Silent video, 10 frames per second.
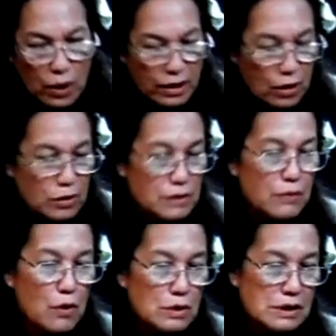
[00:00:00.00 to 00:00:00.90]
when those
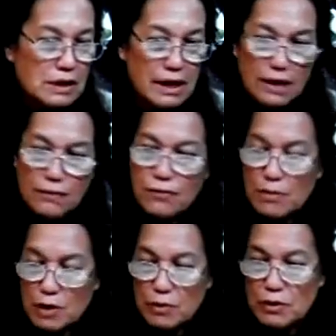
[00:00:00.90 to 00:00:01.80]
folks leave
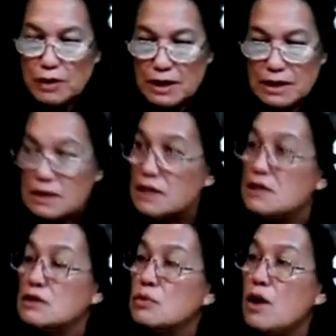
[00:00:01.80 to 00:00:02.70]
from communities
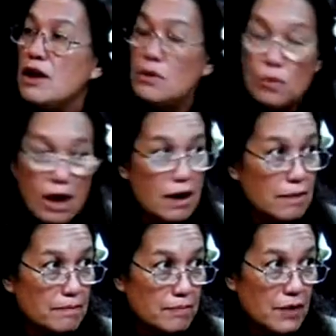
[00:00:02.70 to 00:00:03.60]
such as
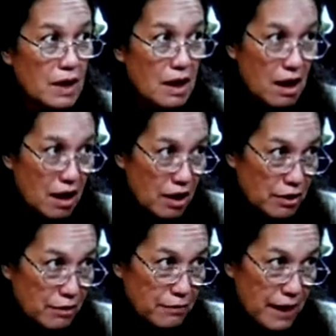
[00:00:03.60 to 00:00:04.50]
Wahiawa,
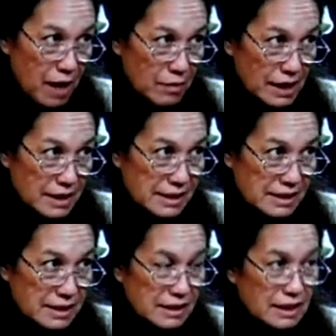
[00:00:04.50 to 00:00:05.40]
other
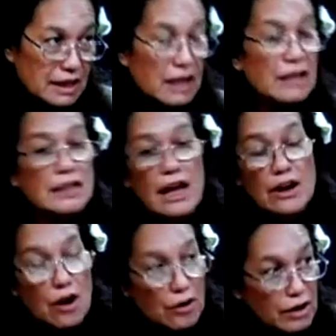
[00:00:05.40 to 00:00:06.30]
families
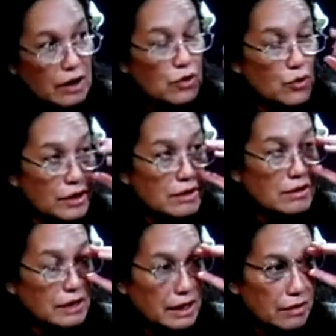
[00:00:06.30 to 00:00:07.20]
that are in
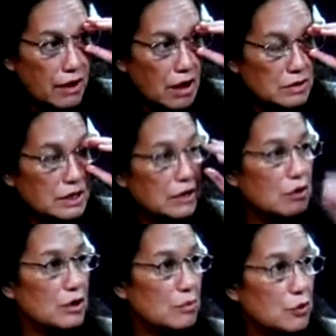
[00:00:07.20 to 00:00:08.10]
critical need of housing are
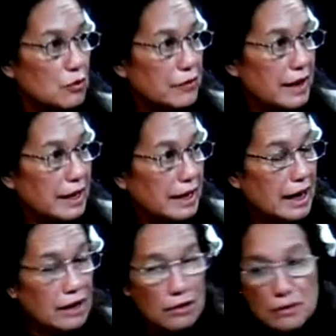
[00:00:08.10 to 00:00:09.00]
going to move in.
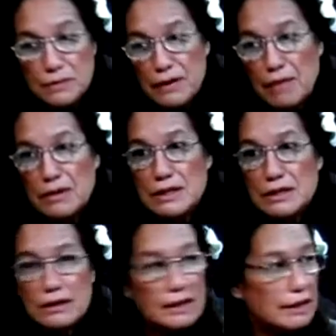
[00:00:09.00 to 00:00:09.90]
And those
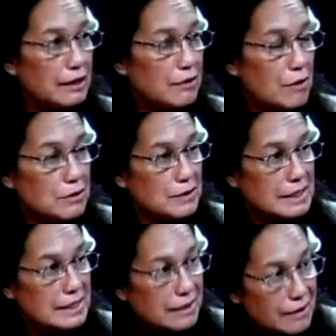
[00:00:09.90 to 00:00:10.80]
families are going to need
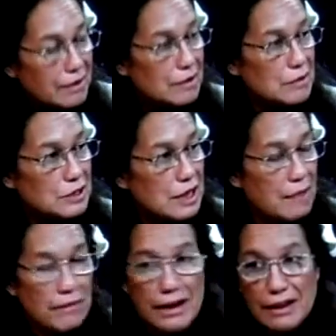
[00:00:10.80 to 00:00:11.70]
groceries. They're going to go
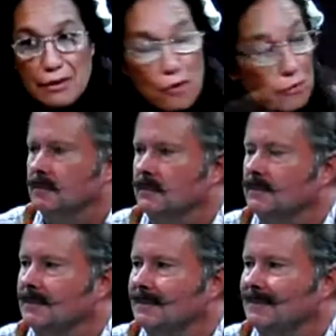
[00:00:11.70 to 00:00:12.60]
shopping and they won't be at
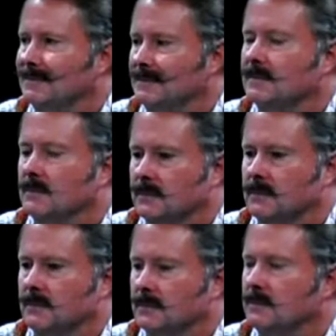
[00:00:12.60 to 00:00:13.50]
the commissary.
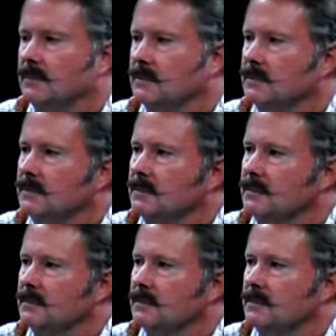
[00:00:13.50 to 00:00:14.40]
Mm-hmm. They're going to need
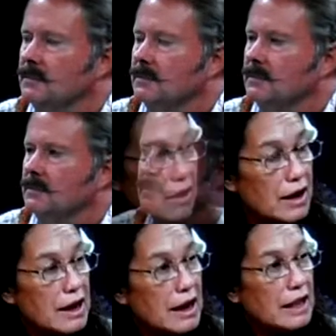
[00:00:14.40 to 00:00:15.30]
gas in their
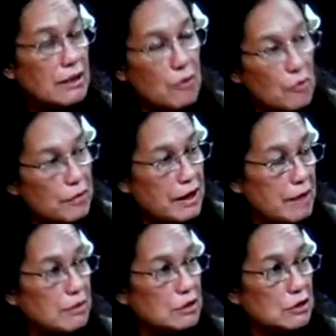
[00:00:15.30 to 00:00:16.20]
car and they won't
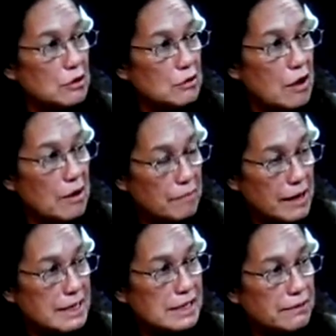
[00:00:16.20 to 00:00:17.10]
be able to go on
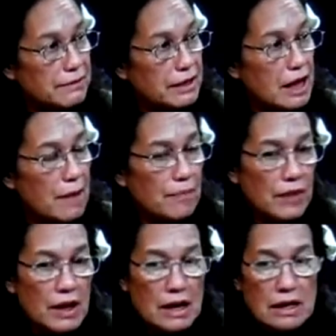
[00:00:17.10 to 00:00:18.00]
base to fill
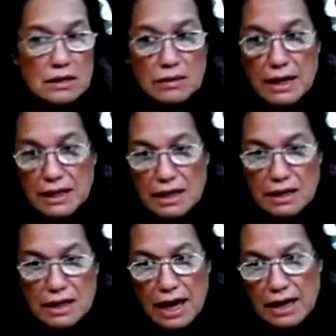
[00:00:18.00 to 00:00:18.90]
up. So I
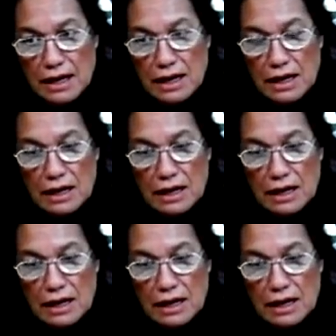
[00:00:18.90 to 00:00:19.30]
think that